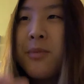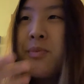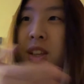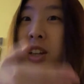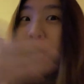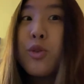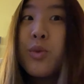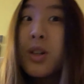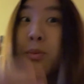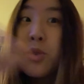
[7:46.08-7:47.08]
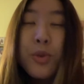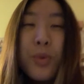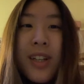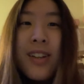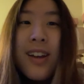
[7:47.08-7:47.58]
that I know what I'm
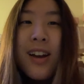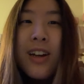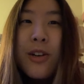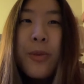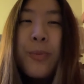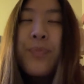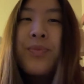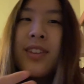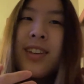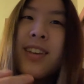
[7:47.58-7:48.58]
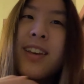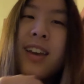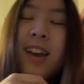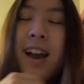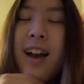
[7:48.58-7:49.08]
doing now.
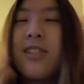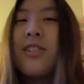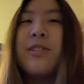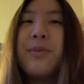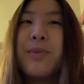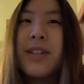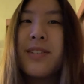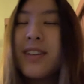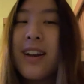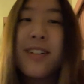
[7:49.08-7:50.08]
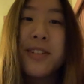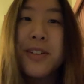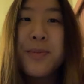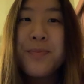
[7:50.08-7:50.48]
I don't know, man. I don't know.